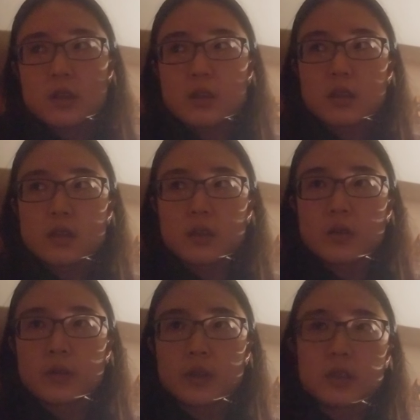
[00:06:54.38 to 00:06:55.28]

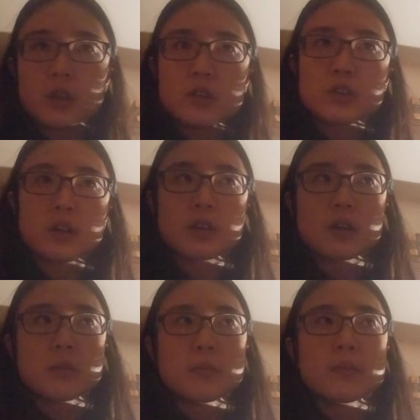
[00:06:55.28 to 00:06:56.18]
in Asia,
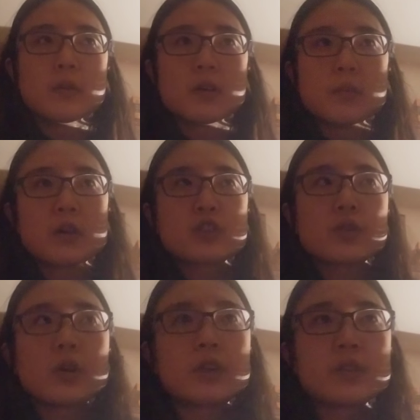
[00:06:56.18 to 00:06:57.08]
a martial
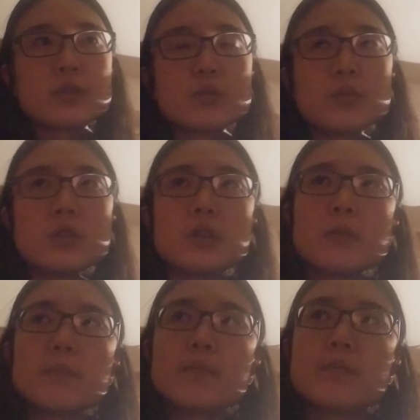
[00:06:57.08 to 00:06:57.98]
artist would
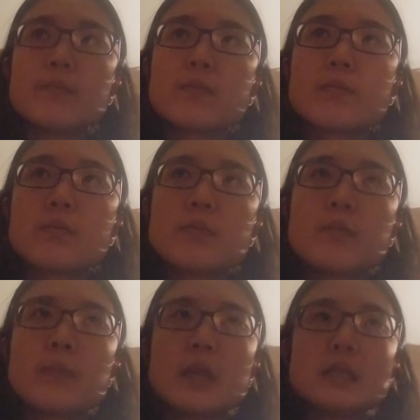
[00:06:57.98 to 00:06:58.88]

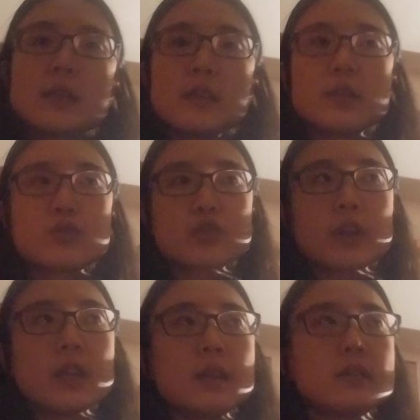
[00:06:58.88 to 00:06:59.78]
basically
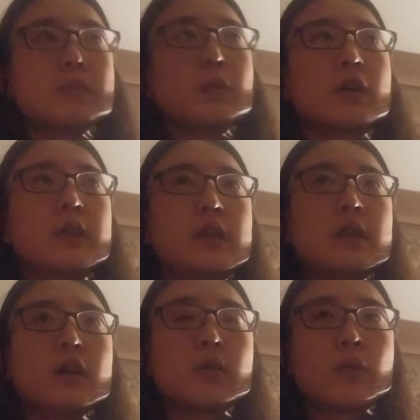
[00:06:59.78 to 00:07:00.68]
train his body
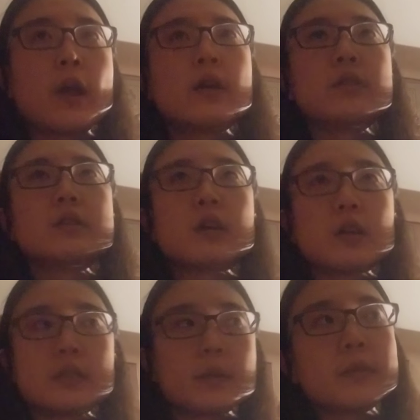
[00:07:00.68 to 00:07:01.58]
around the concept